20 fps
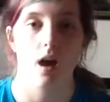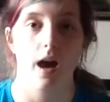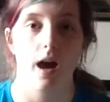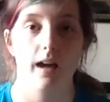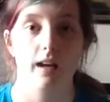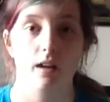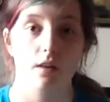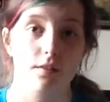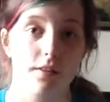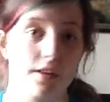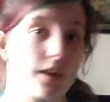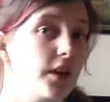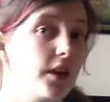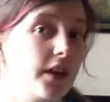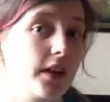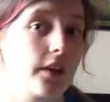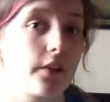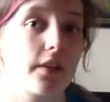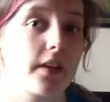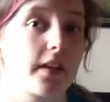I love
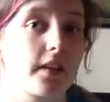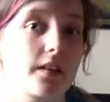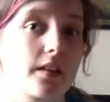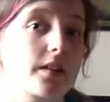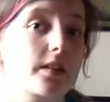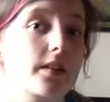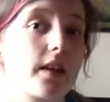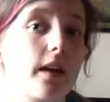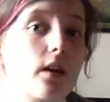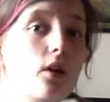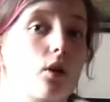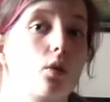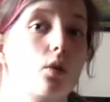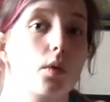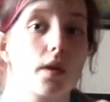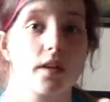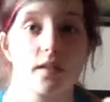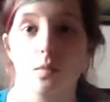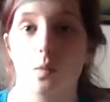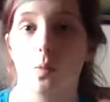learning things, I
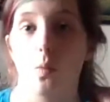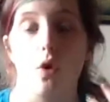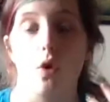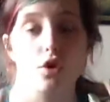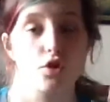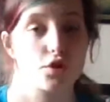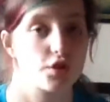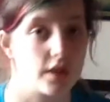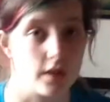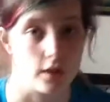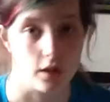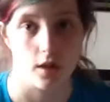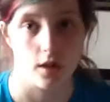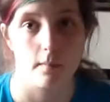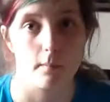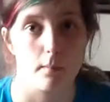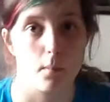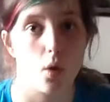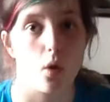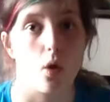always want to
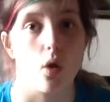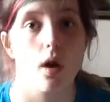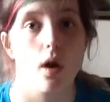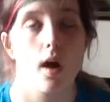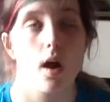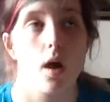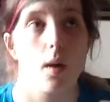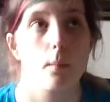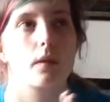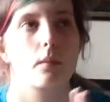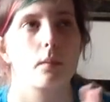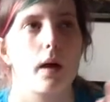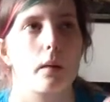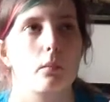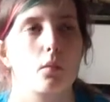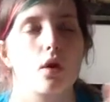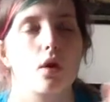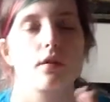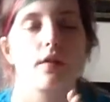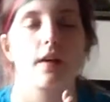learn more, but
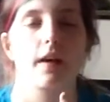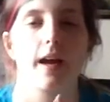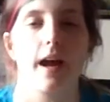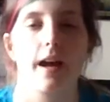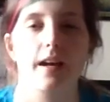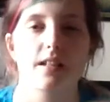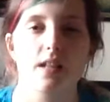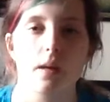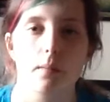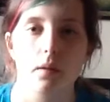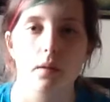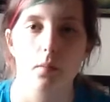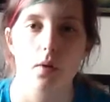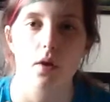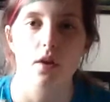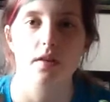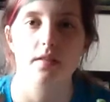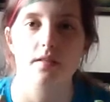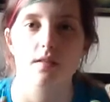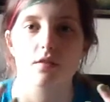I'm not a very academic
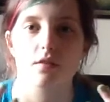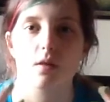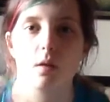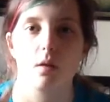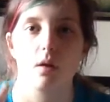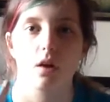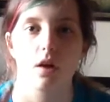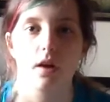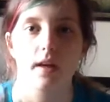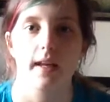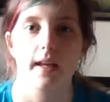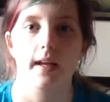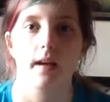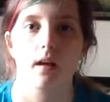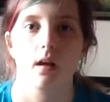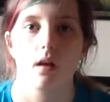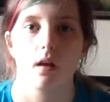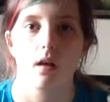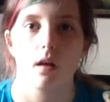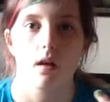person, so
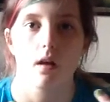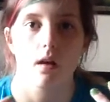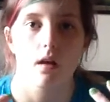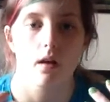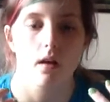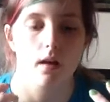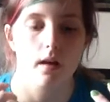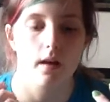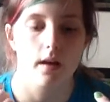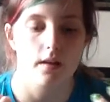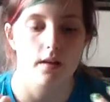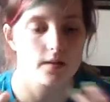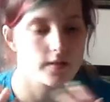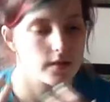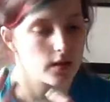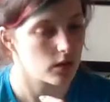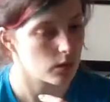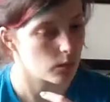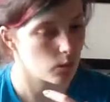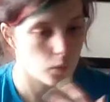learning in
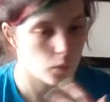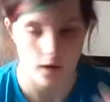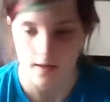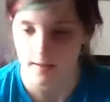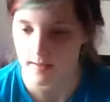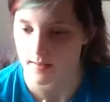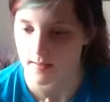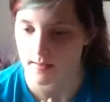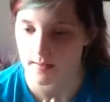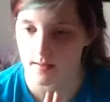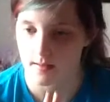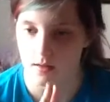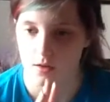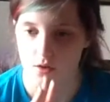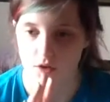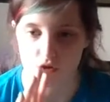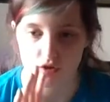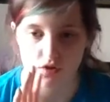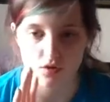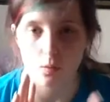certain ways
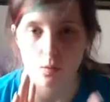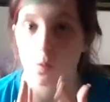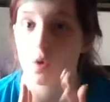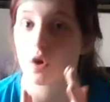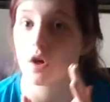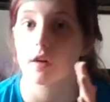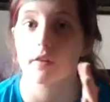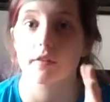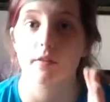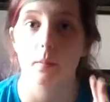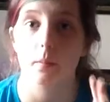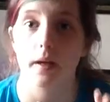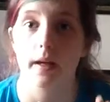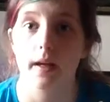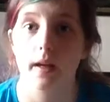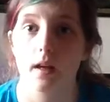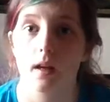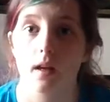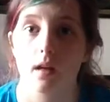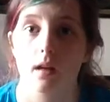doesn't work for
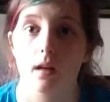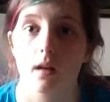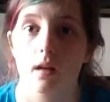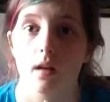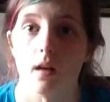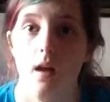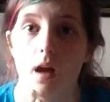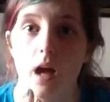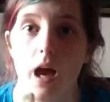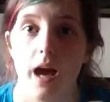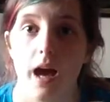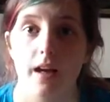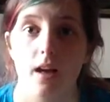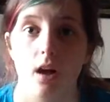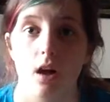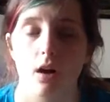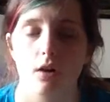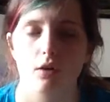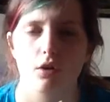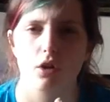me. I
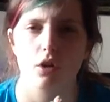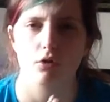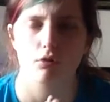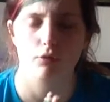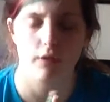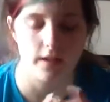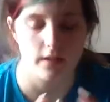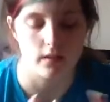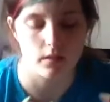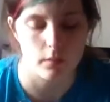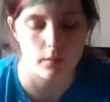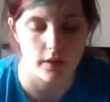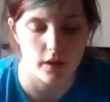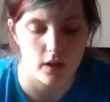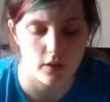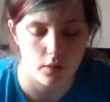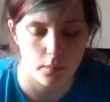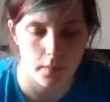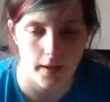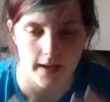can't read something
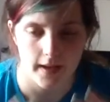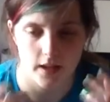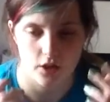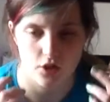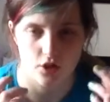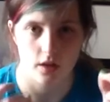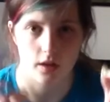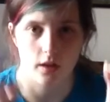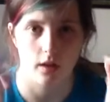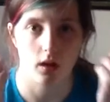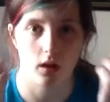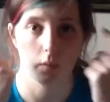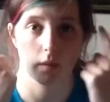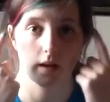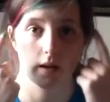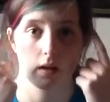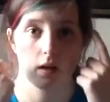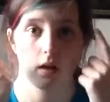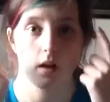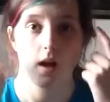off a page and know
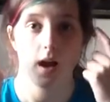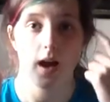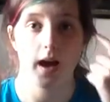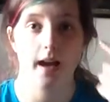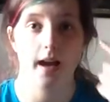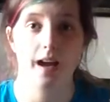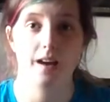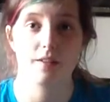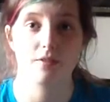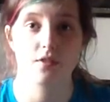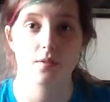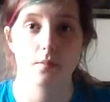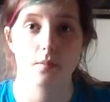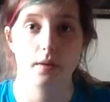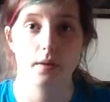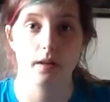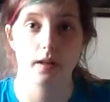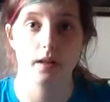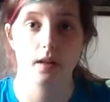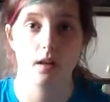it. I have to
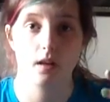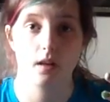be